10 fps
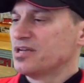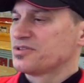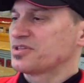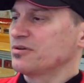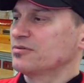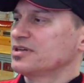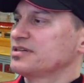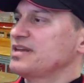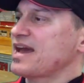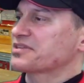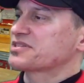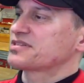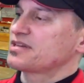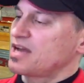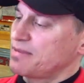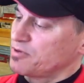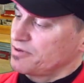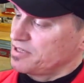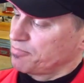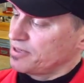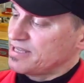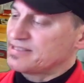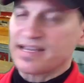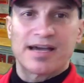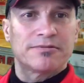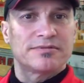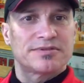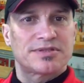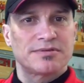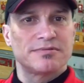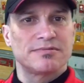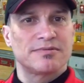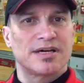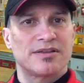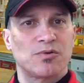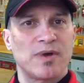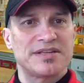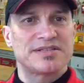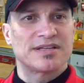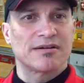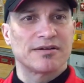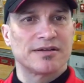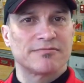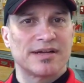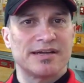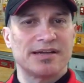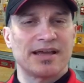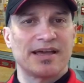So next, I'm going to bring it down to the waist area, right?